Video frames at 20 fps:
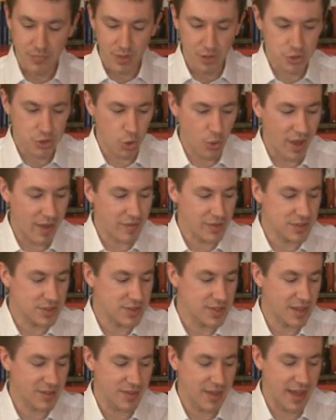So having
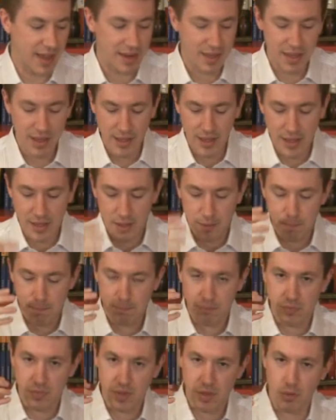said that,
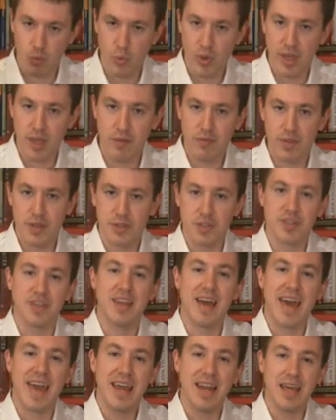we give this
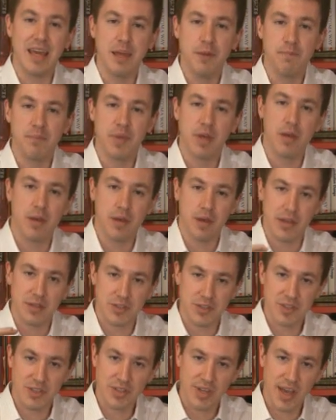an 80.
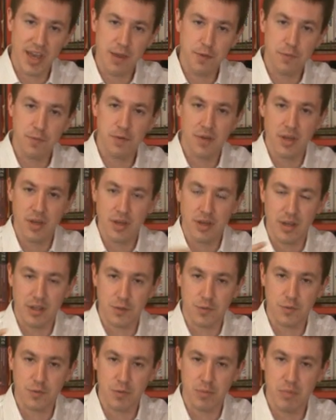It's safe,
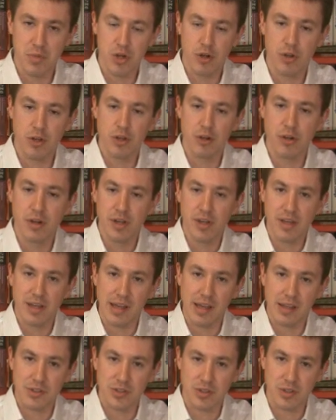it's familiar,
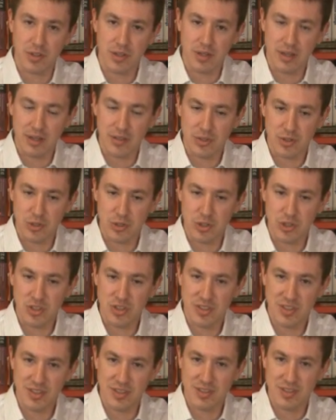it's a
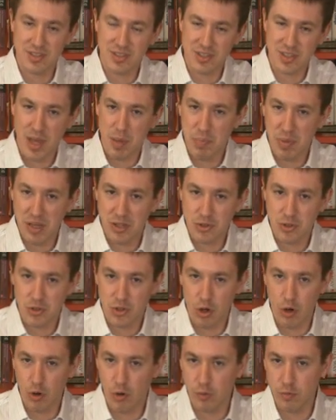stepping
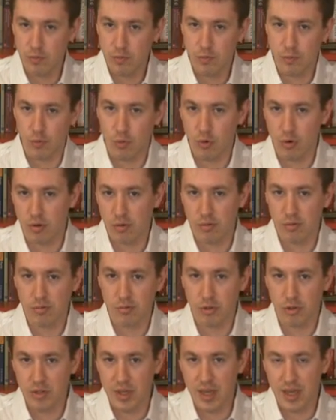stone for
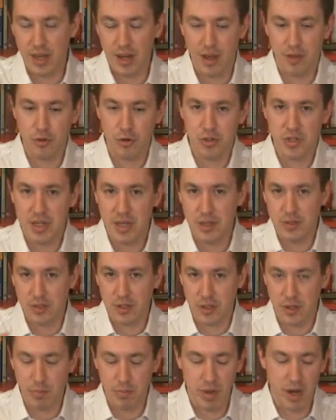looking at other teas
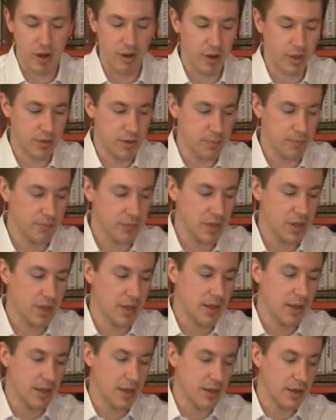and comparing them.
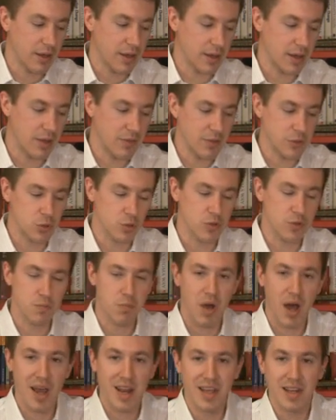Again, this was
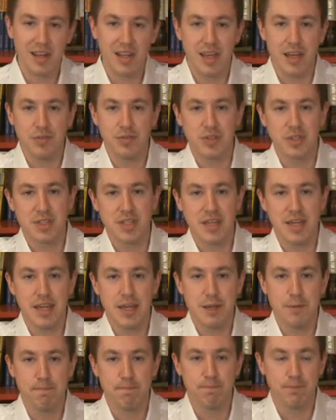Mighty Leaf's
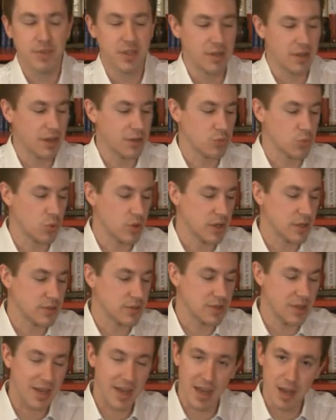tea. It
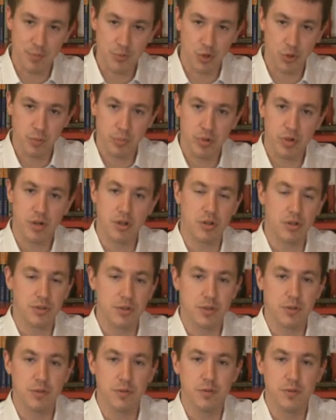was Emerald
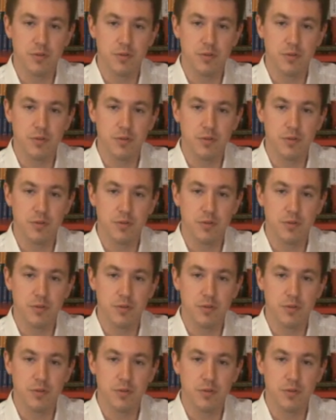Pearls.